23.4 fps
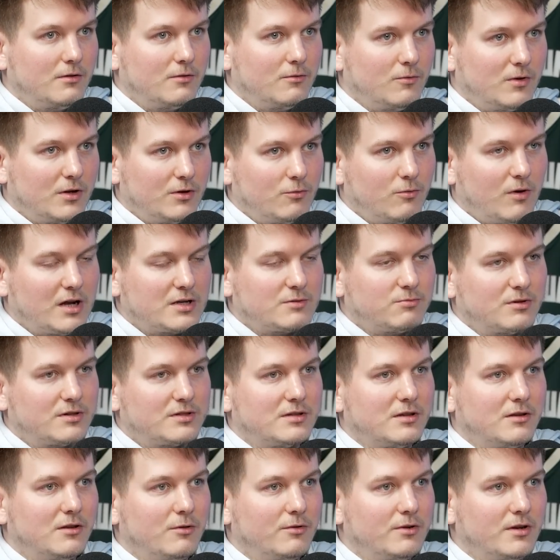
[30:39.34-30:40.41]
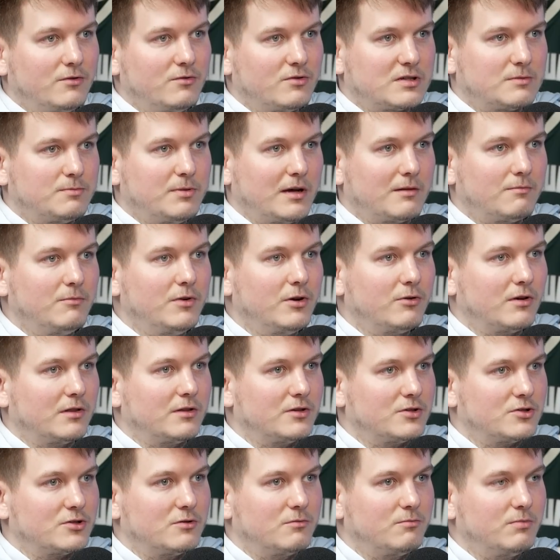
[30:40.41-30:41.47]
When you watch Barcelona, you expect
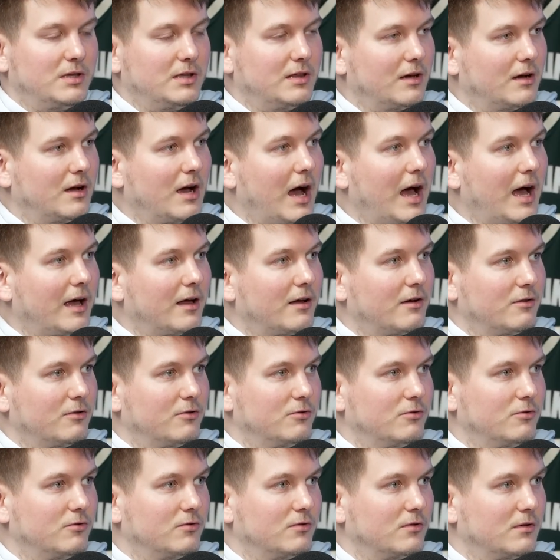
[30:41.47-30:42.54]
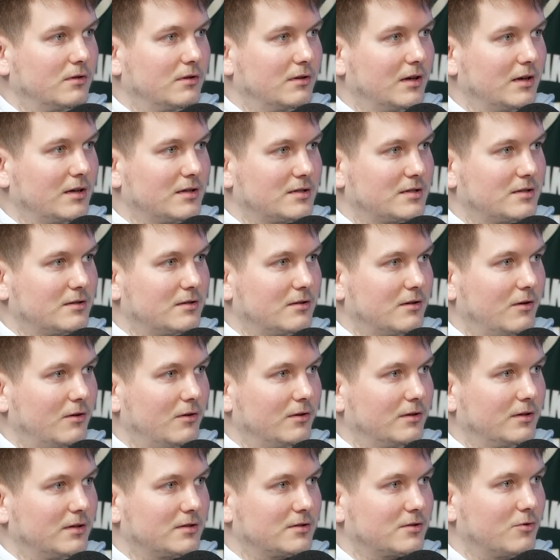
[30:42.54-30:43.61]
Mirotic to be the guy who does all
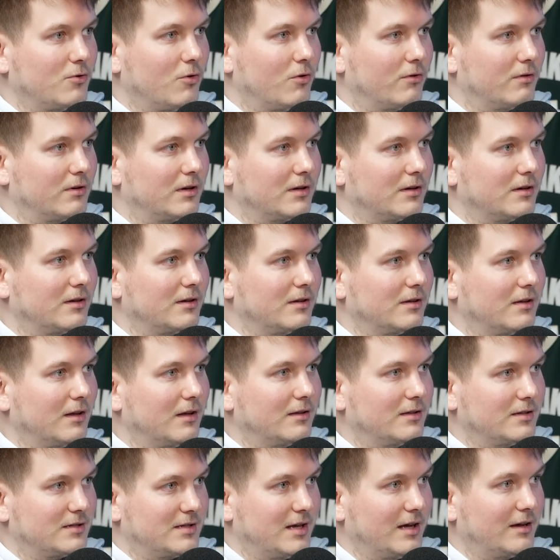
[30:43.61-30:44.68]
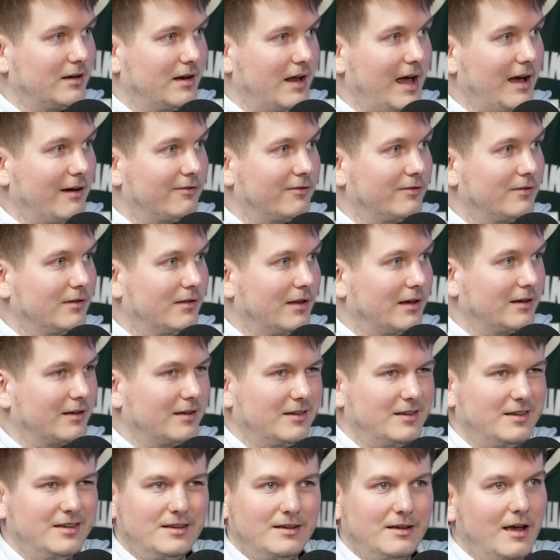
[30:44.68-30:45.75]
the scoring in the second half. Like
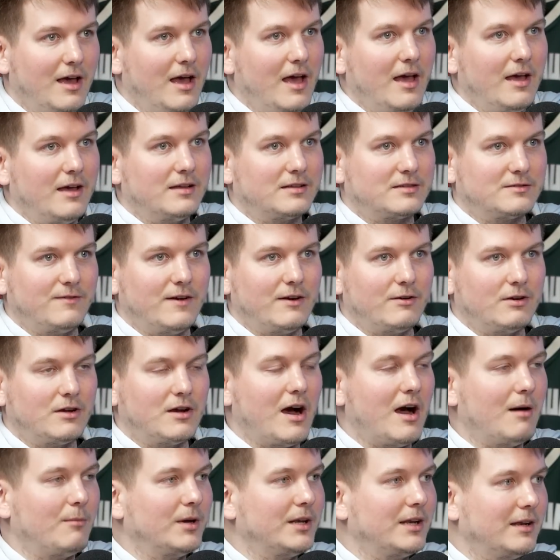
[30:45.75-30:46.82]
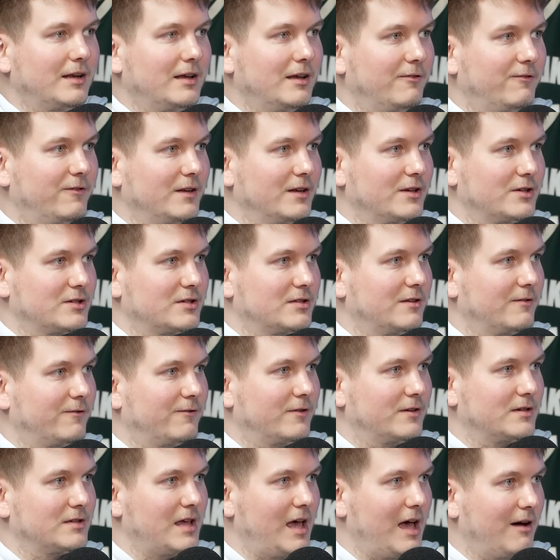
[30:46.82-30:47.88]
it's very common that he finishes the
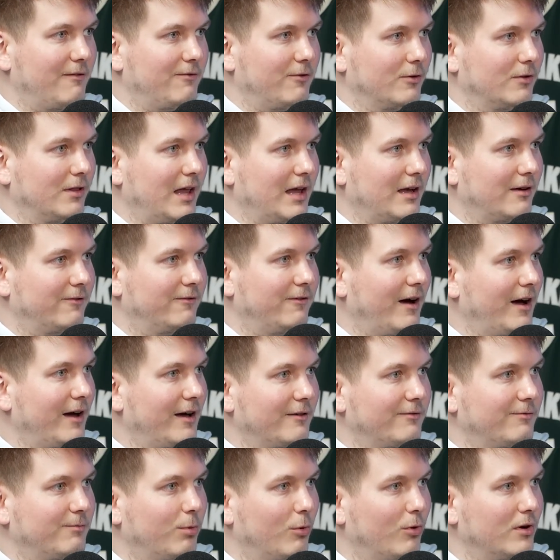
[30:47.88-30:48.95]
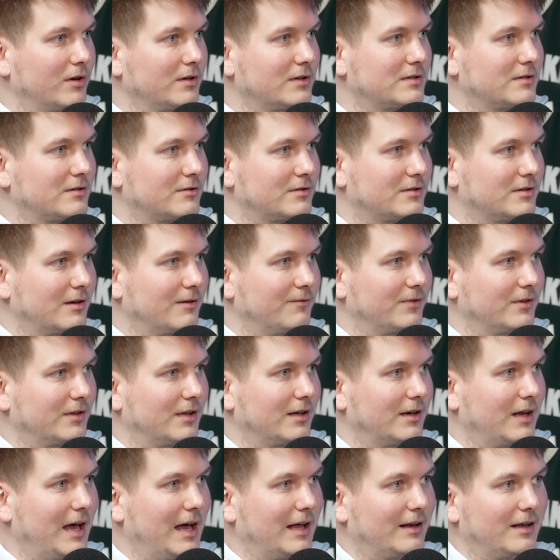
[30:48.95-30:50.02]
first half on like 5 points or something
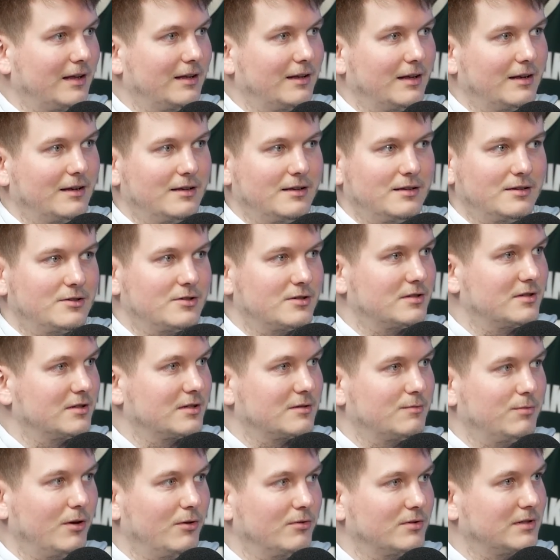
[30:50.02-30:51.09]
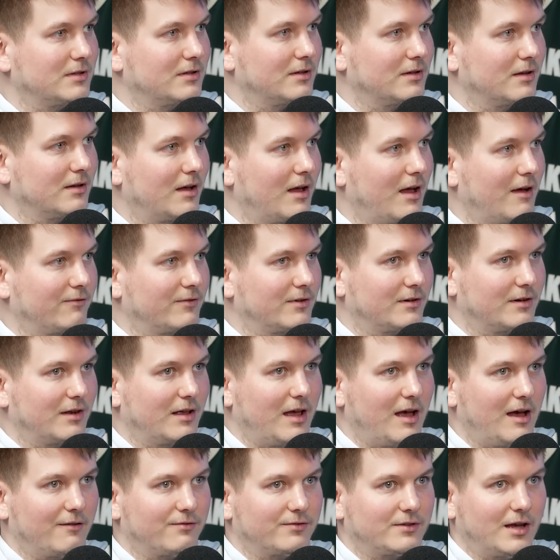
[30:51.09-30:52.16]
like that, and then he just explodes after the
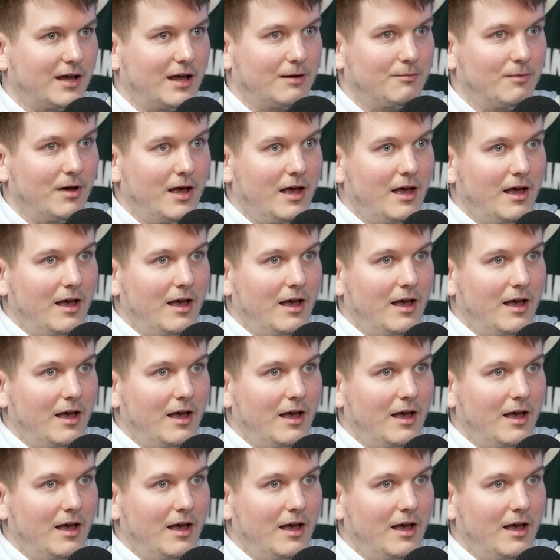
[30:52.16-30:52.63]
halftime.